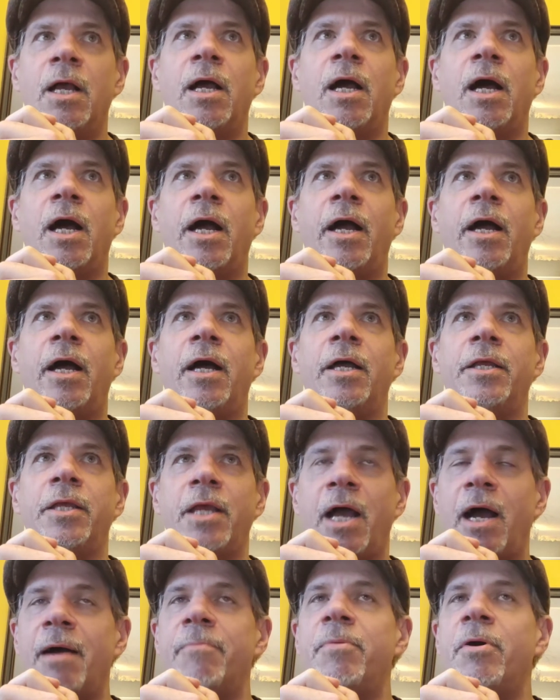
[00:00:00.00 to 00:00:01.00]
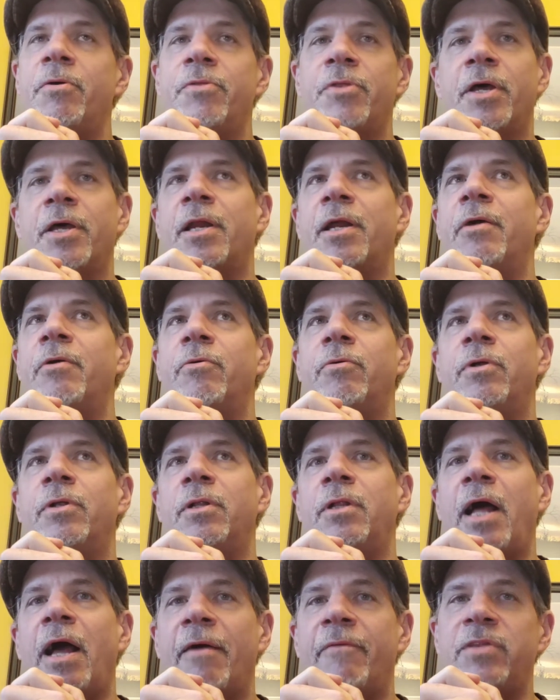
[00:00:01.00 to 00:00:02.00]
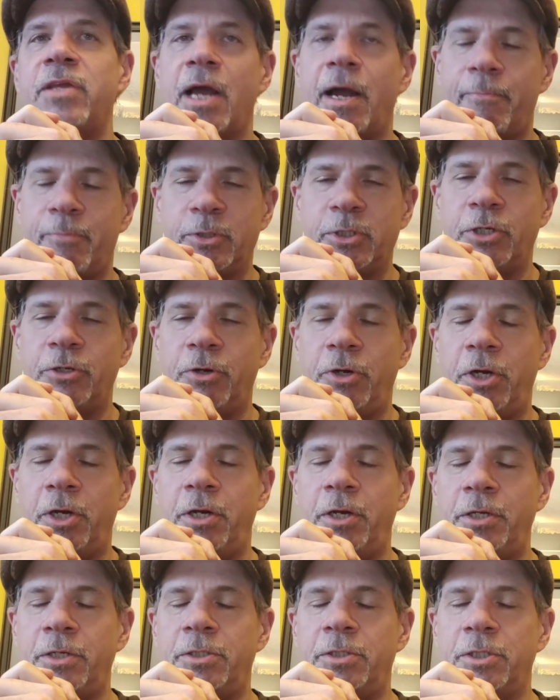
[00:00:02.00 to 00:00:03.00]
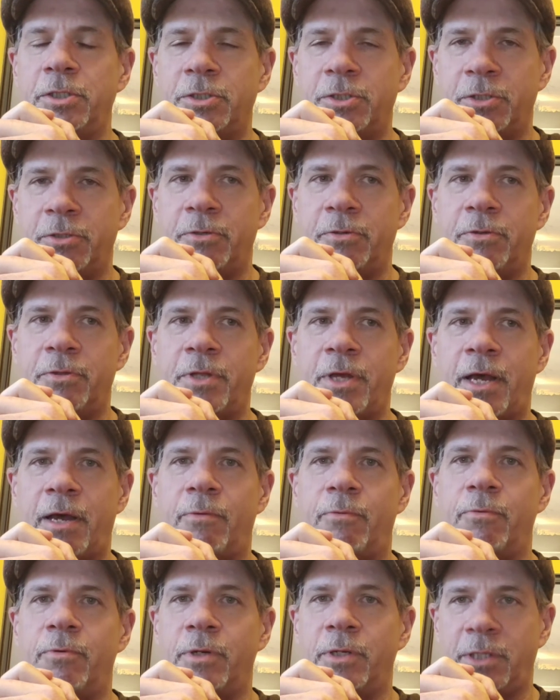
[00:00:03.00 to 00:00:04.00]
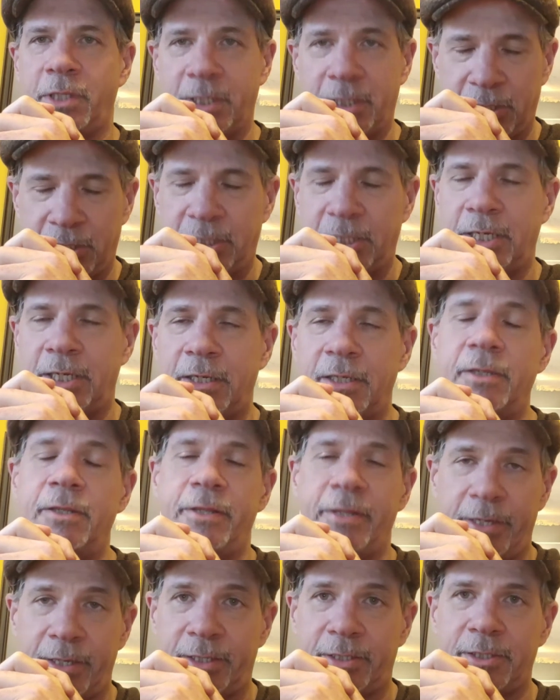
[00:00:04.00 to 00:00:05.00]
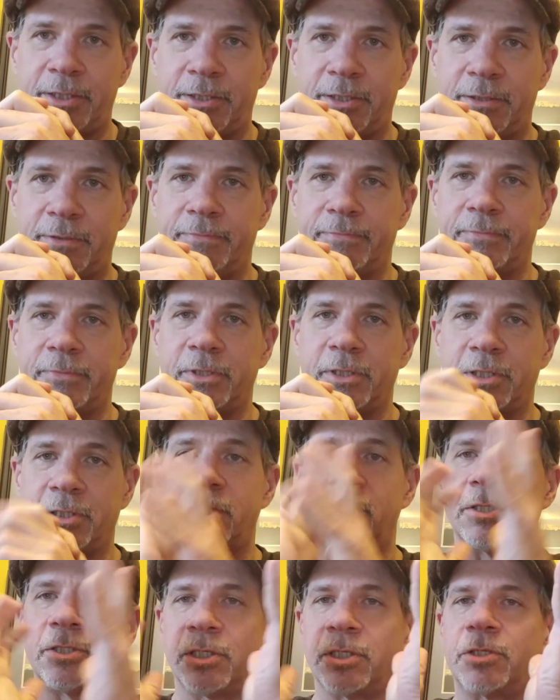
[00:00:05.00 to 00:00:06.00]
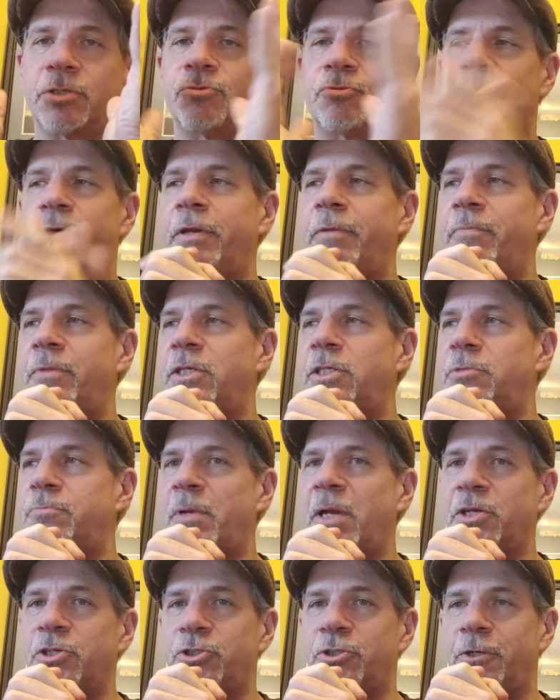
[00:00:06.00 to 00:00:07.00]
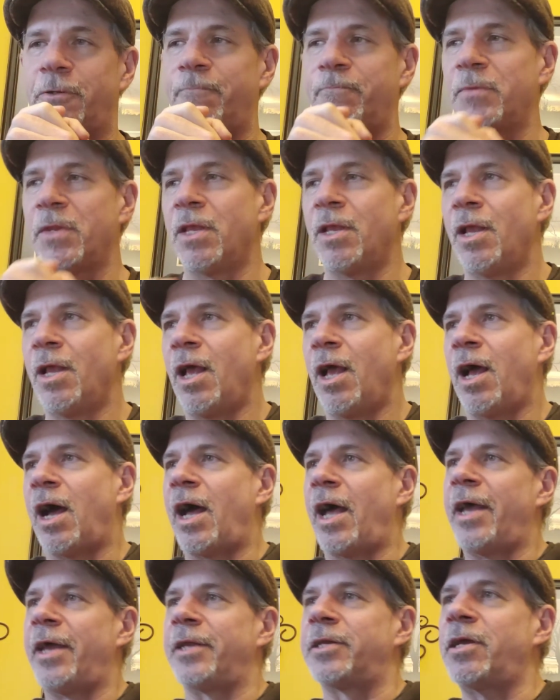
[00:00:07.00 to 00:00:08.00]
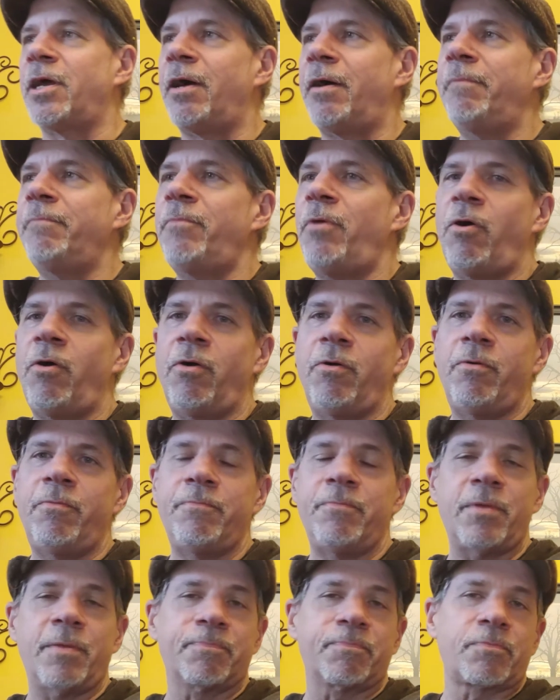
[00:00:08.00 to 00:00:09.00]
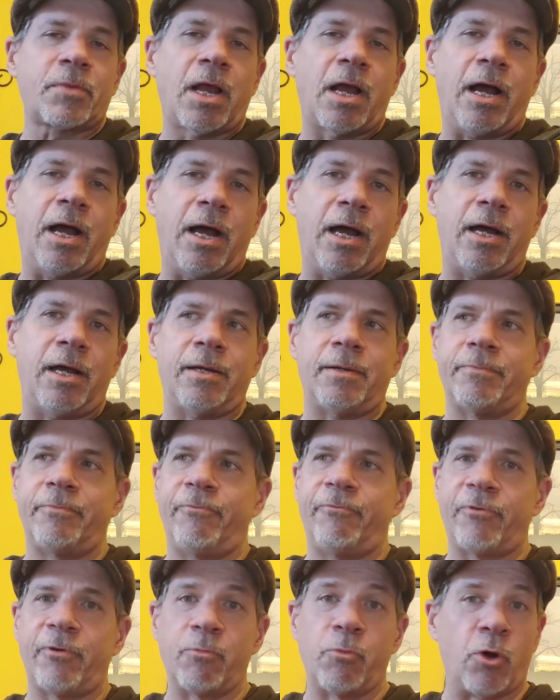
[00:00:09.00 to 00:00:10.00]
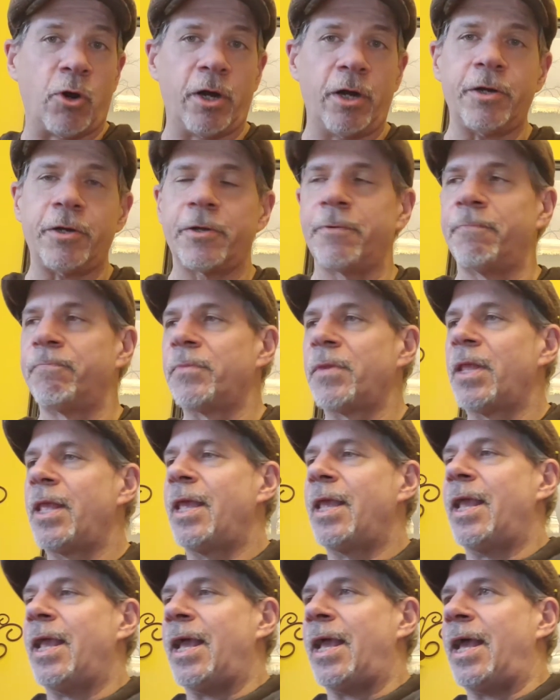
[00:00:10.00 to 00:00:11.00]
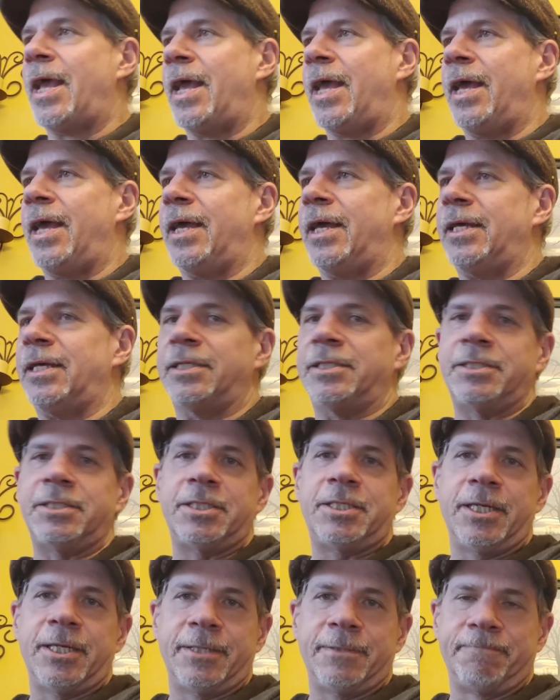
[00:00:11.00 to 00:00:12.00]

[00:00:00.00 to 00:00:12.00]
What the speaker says: a YABO that I will have the opportunity to do that will exceed this. This is extremely special. I had come home from work and